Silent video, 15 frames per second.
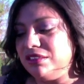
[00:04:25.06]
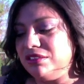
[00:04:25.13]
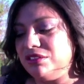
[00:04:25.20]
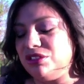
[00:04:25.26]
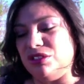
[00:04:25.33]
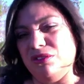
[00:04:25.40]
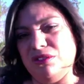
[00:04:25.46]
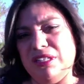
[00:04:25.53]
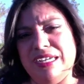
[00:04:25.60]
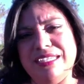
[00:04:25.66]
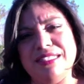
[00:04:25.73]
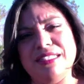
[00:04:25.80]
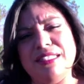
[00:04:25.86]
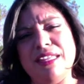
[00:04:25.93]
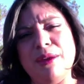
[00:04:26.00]
2
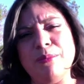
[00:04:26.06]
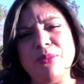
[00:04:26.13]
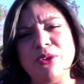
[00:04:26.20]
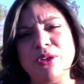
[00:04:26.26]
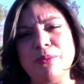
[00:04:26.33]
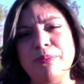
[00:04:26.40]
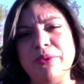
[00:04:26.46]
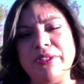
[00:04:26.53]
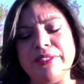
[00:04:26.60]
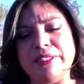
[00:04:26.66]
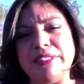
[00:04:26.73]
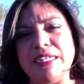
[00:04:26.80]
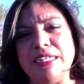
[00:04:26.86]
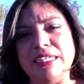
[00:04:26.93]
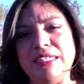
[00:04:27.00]
guys in that book, but
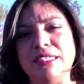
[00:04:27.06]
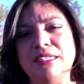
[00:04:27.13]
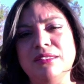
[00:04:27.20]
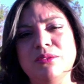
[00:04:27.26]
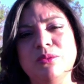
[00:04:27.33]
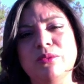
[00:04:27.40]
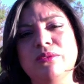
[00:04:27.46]
I